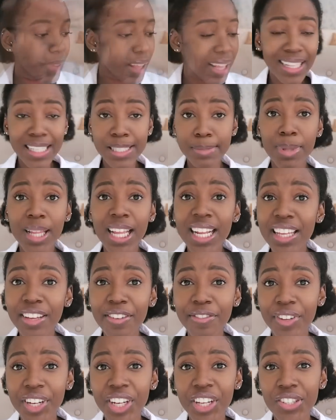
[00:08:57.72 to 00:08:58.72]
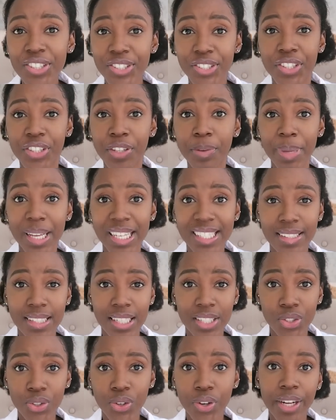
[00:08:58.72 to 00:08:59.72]
there's plenty of videos on the best
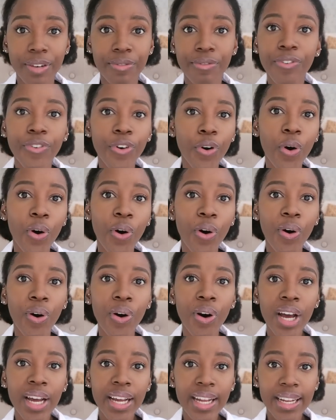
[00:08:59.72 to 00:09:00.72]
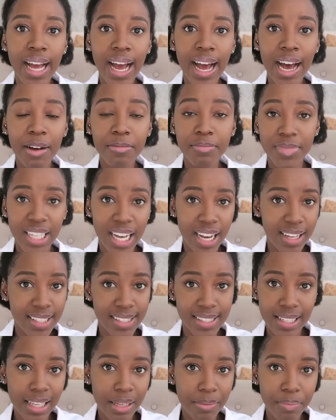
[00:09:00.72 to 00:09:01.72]
sunscreen for um, darker
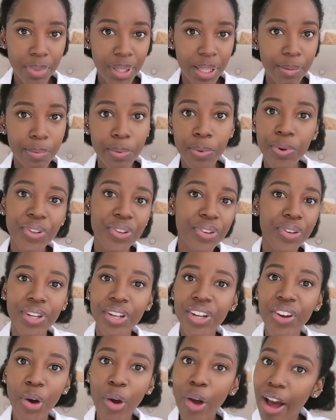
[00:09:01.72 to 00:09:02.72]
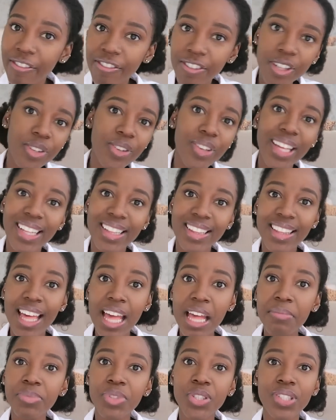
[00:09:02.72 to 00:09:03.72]
skinned people you can go have a look at
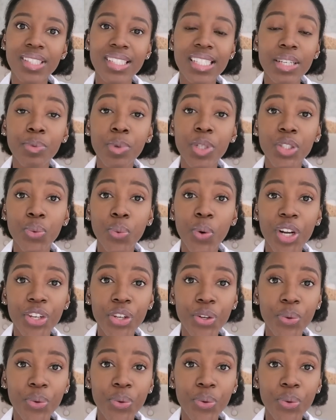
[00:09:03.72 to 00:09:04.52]
them to see which one